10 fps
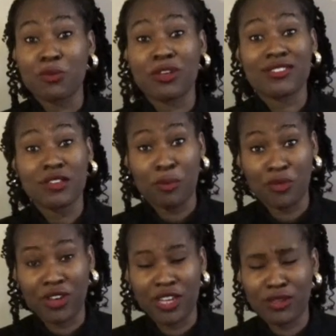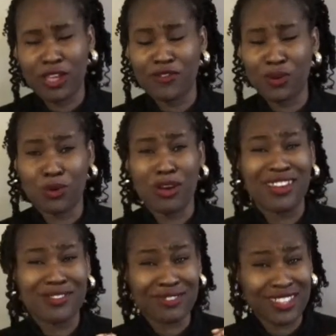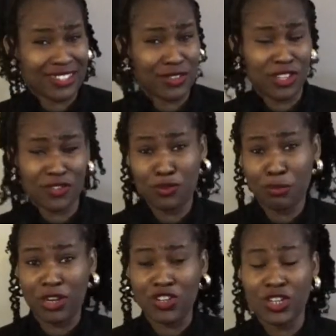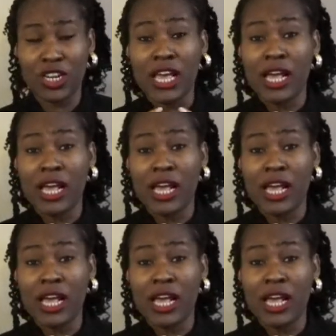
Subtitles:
will be a summary. If you want detailed information,